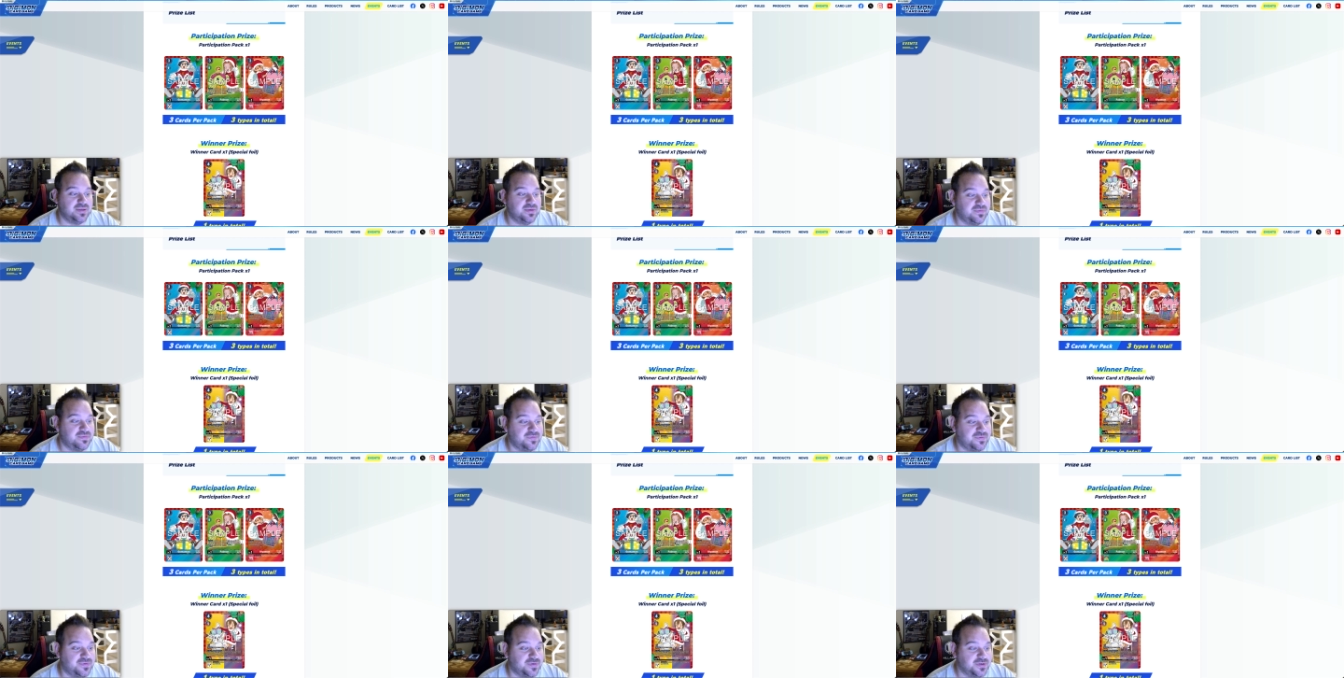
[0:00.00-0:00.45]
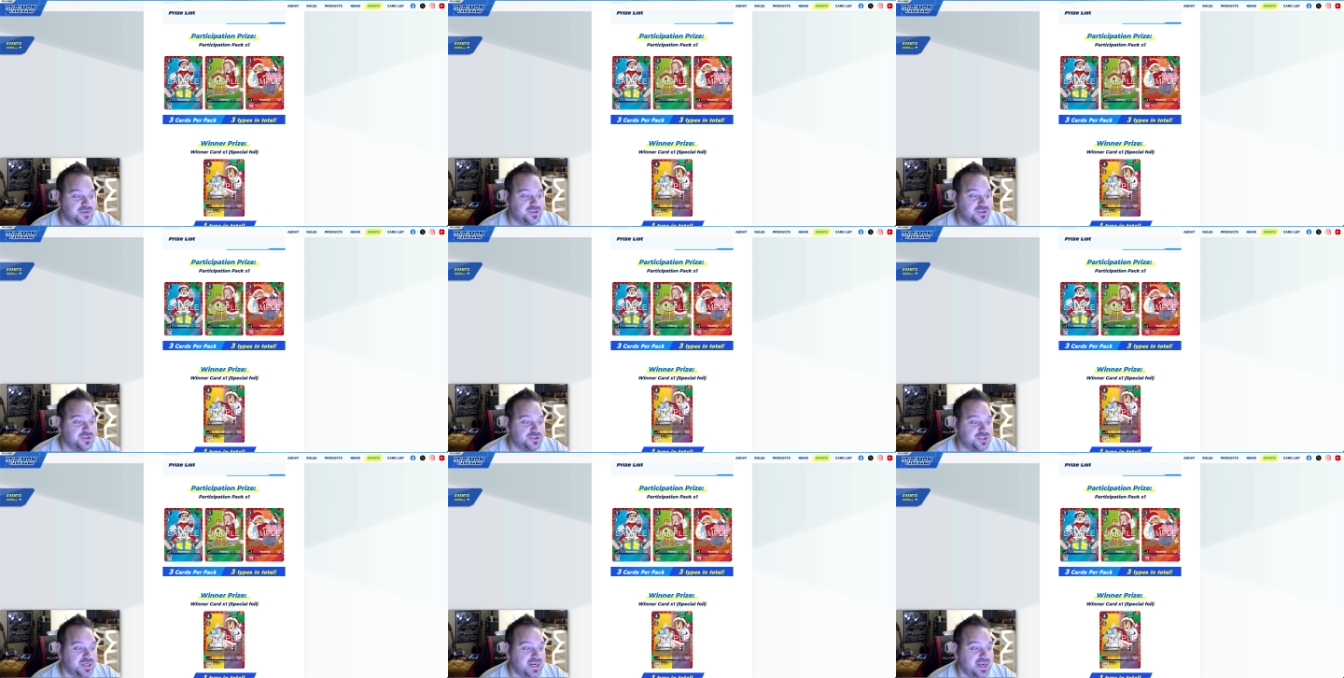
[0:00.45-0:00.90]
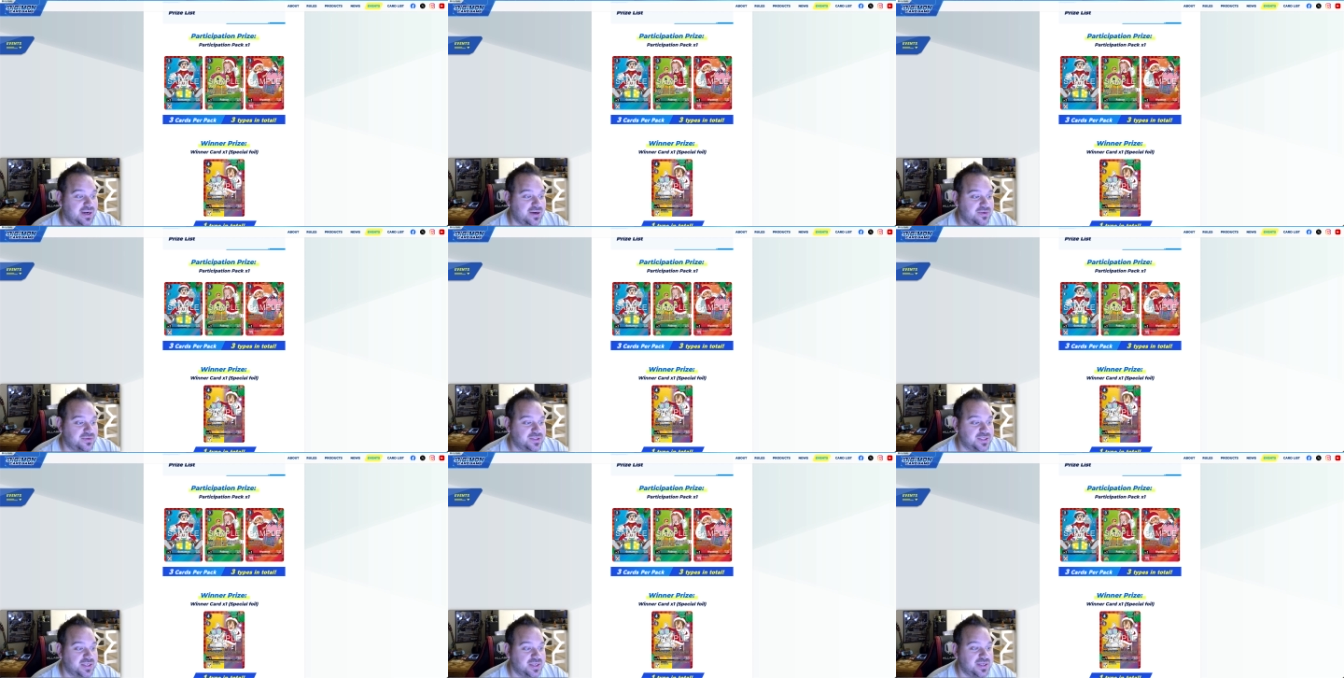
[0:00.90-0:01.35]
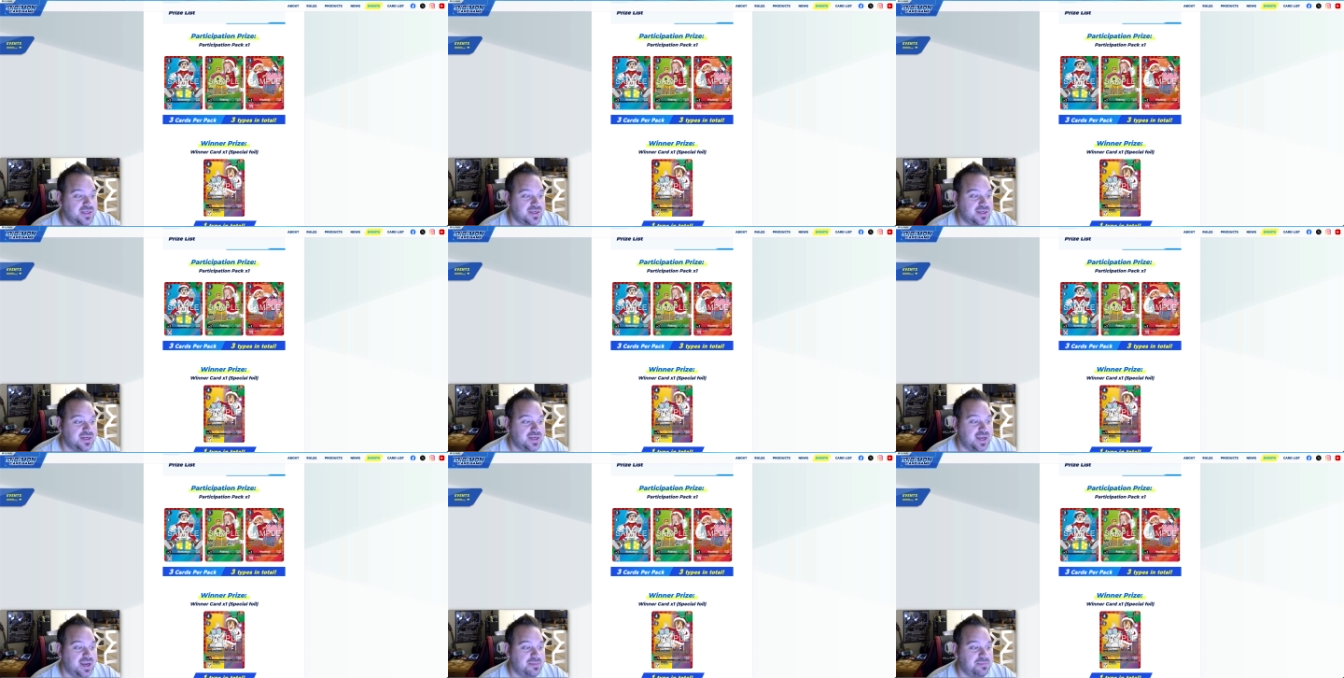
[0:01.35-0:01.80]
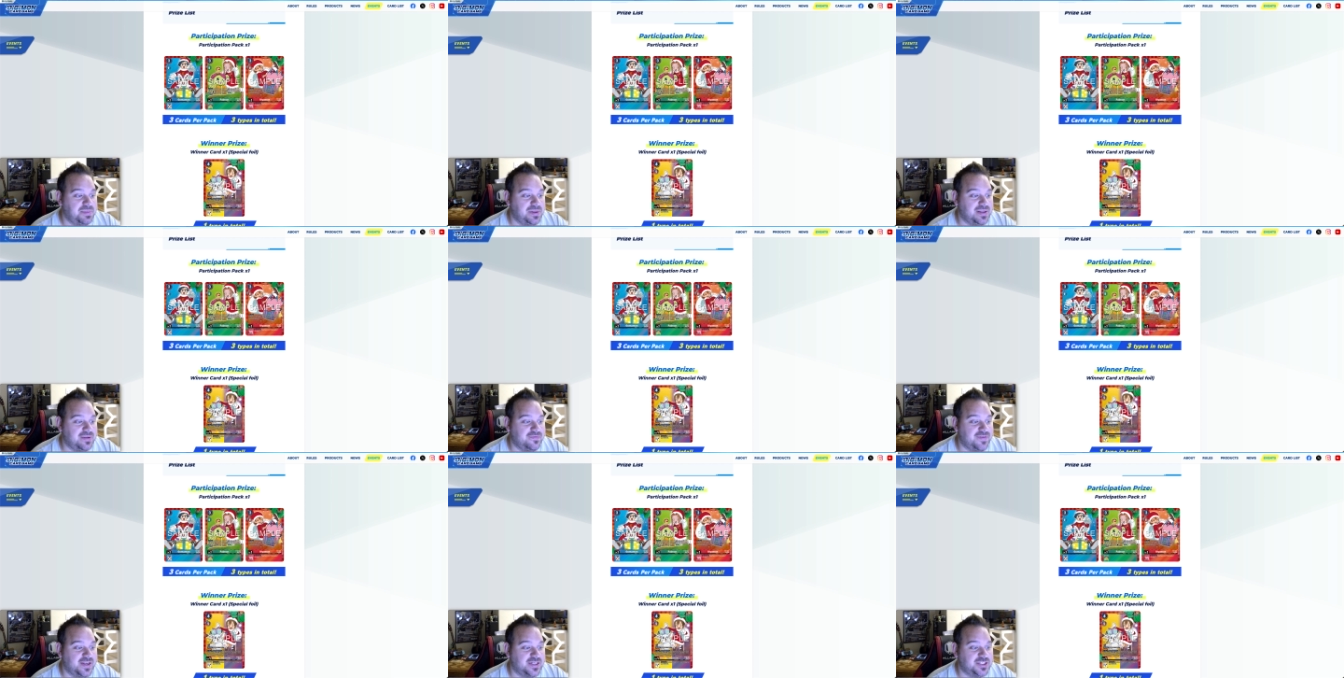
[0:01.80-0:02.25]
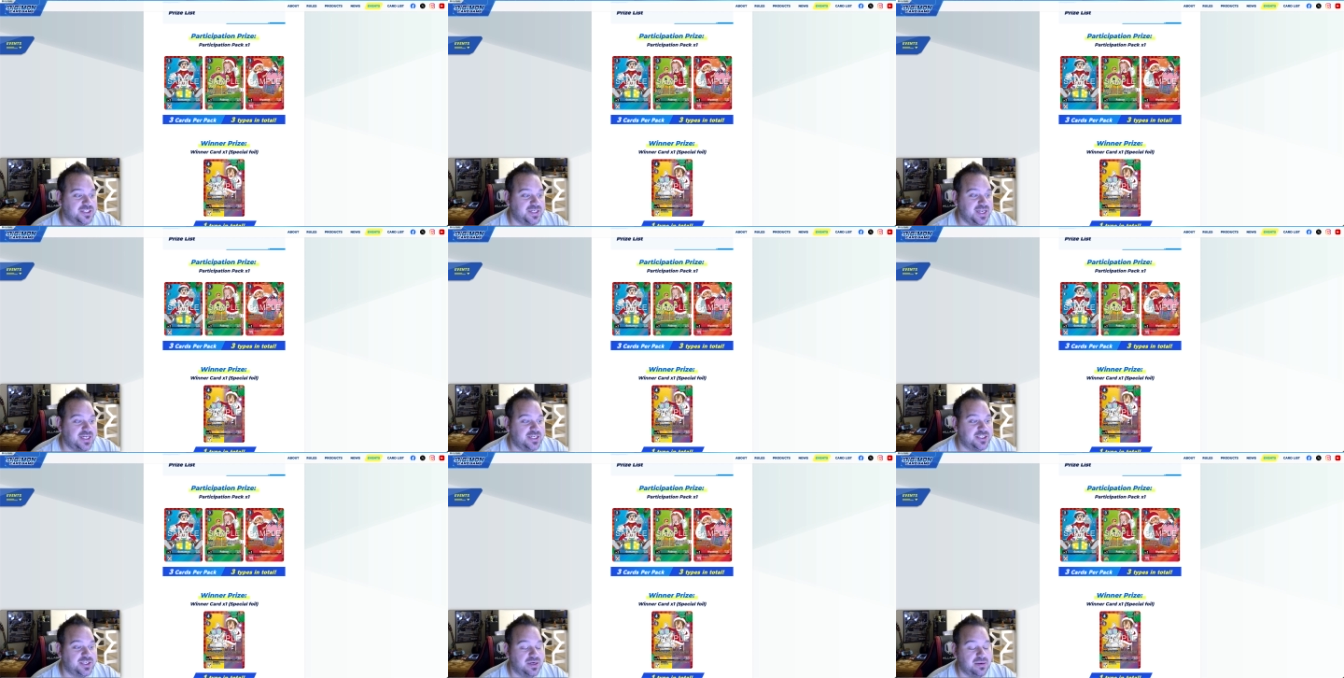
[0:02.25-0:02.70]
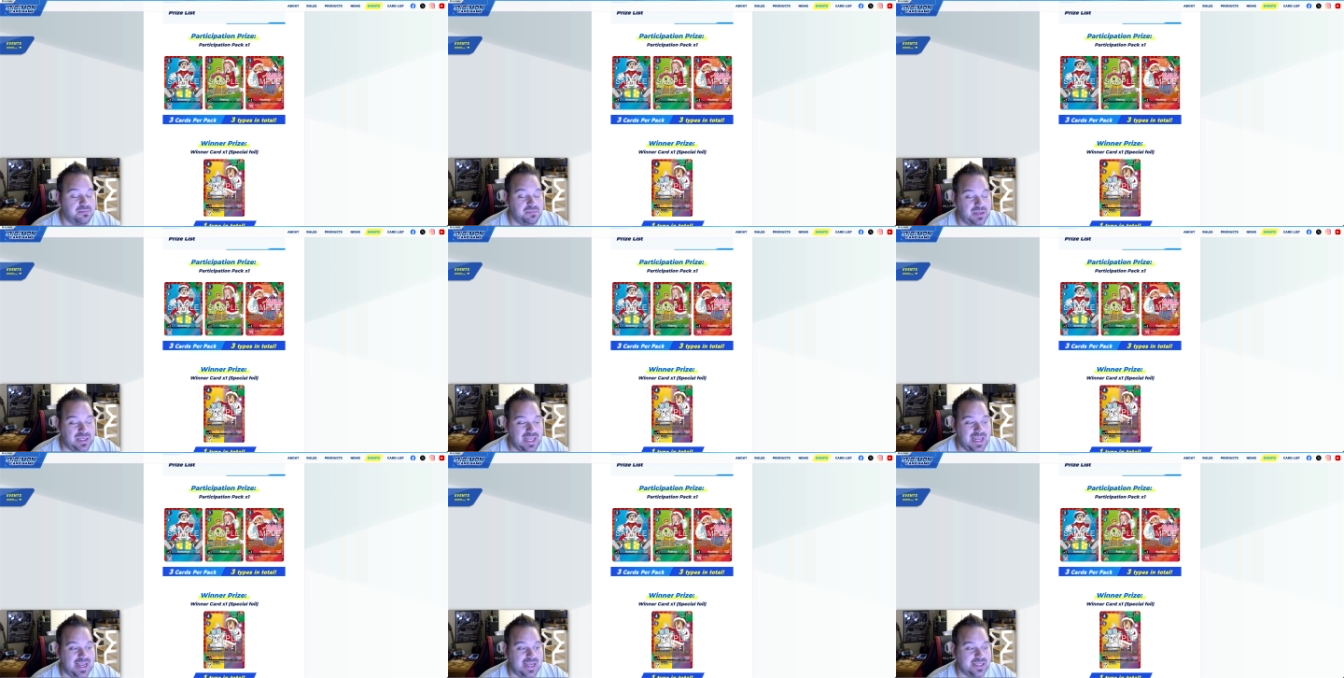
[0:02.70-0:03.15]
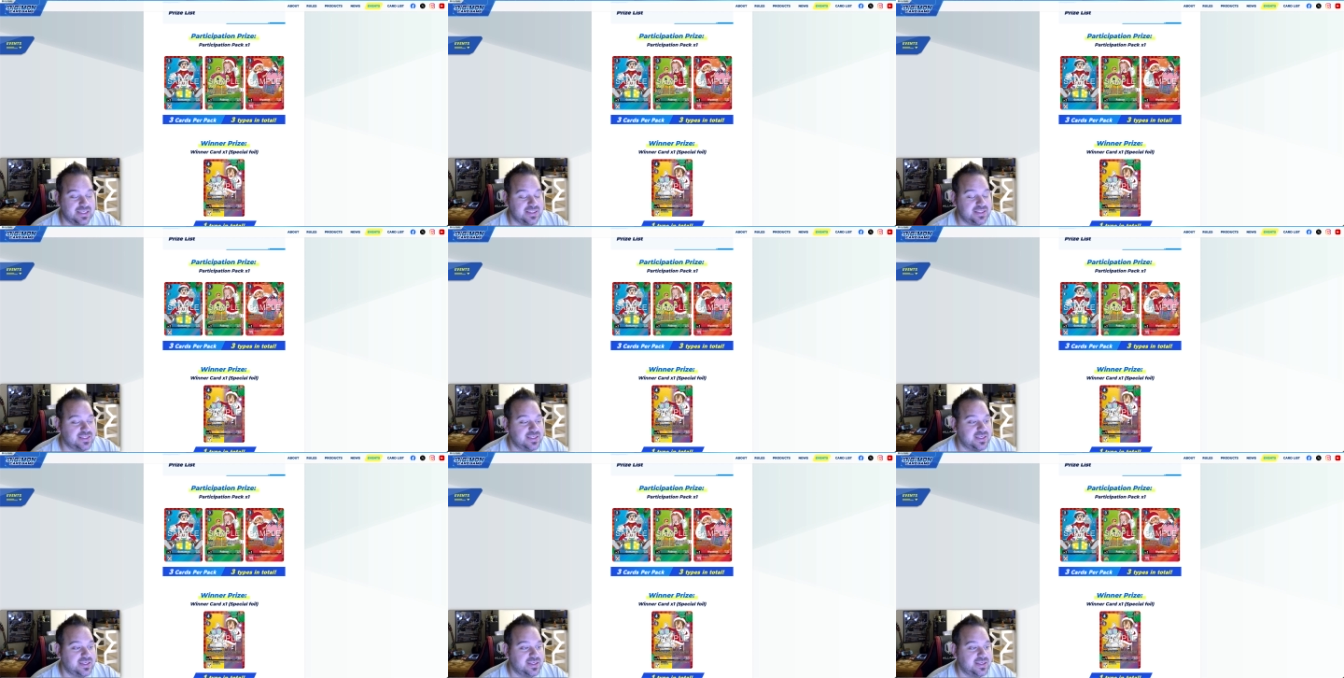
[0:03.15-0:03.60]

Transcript: for searching out uh, vegetation and plants.